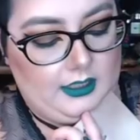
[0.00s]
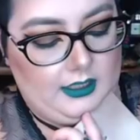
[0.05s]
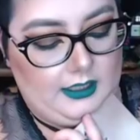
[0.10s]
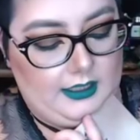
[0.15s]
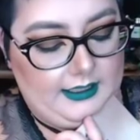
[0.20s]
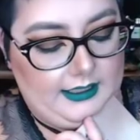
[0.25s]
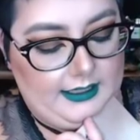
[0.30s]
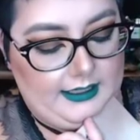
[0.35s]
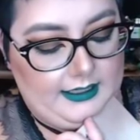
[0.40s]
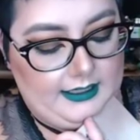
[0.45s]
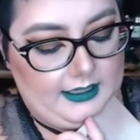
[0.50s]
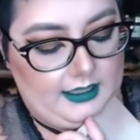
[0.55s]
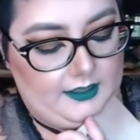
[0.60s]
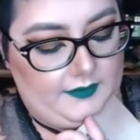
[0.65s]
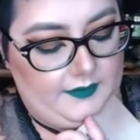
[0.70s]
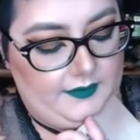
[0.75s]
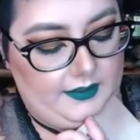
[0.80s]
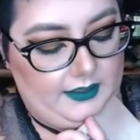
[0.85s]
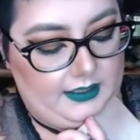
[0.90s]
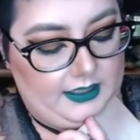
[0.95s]
Again, I've
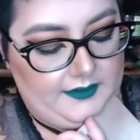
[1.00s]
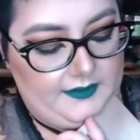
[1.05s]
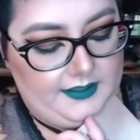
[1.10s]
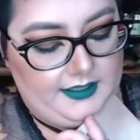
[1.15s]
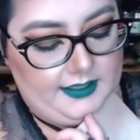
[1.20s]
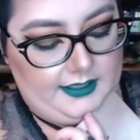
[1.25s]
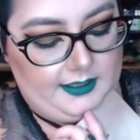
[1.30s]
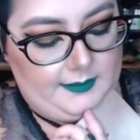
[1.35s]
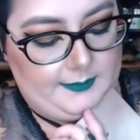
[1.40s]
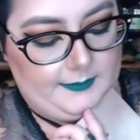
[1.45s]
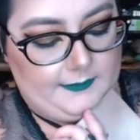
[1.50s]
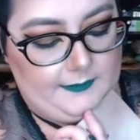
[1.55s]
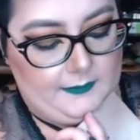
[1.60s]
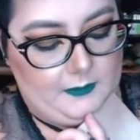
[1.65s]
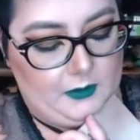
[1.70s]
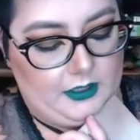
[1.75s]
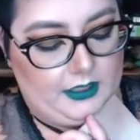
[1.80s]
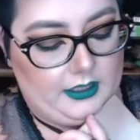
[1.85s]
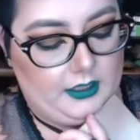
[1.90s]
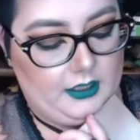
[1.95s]
said this
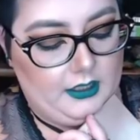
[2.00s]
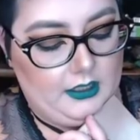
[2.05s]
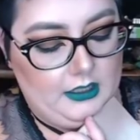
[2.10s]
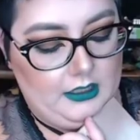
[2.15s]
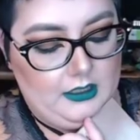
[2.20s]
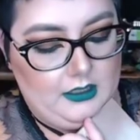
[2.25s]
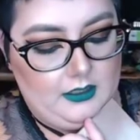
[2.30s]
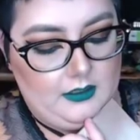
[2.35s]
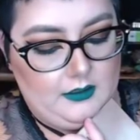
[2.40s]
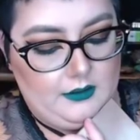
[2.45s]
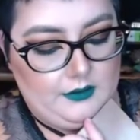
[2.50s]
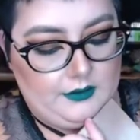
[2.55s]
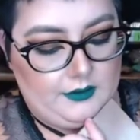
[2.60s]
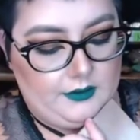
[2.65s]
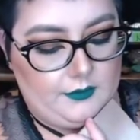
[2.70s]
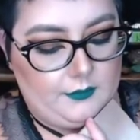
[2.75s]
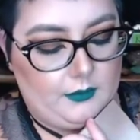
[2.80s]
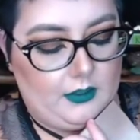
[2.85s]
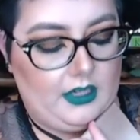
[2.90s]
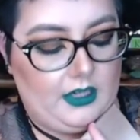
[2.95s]
before,
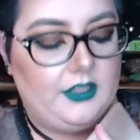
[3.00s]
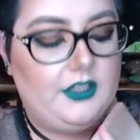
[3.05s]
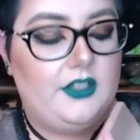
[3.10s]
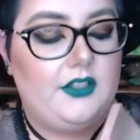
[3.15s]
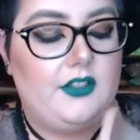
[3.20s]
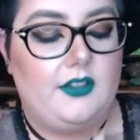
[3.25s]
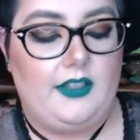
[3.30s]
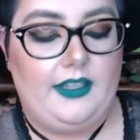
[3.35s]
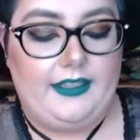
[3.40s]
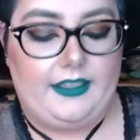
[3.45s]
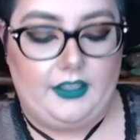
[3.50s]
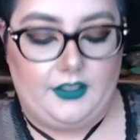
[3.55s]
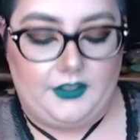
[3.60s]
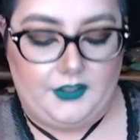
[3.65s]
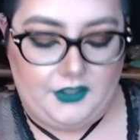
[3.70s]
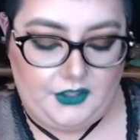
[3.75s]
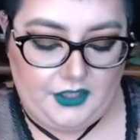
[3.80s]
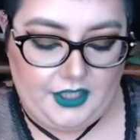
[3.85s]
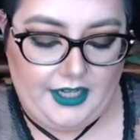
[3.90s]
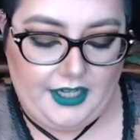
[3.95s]
swatches are like a
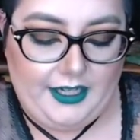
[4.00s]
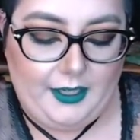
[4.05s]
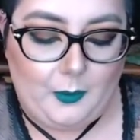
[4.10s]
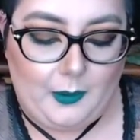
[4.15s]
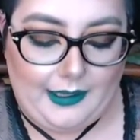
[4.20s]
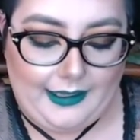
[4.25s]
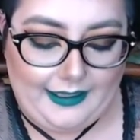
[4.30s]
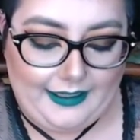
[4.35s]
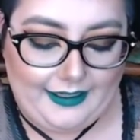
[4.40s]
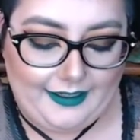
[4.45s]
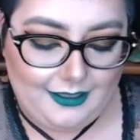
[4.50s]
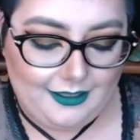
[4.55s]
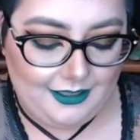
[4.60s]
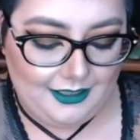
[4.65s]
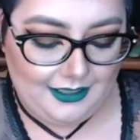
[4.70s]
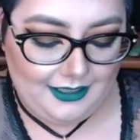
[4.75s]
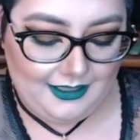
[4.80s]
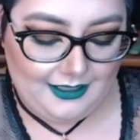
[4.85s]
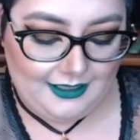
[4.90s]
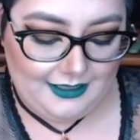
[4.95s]
shitty way
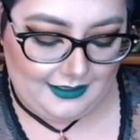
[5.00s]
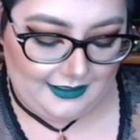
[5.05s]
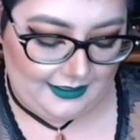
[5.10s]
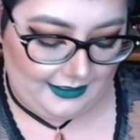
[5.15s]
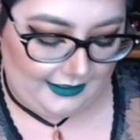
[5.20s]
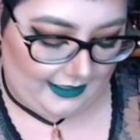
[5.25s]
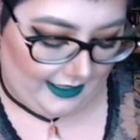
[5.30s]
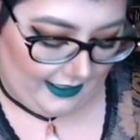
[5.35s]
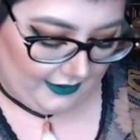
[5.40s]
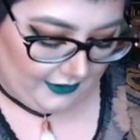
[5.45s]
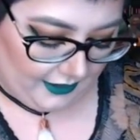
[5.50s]
to gauge